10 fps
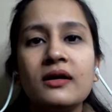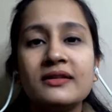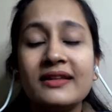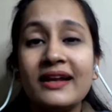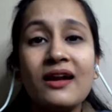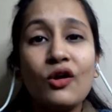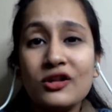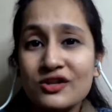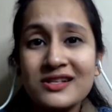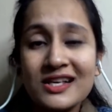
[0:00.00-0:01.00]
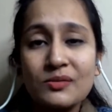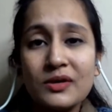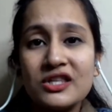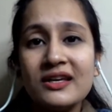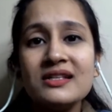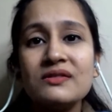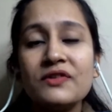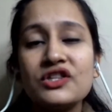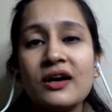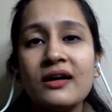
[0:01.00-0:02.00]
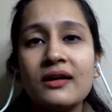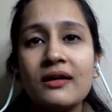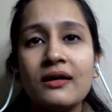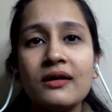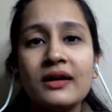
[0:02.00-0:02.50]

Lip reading: there are also such machines which are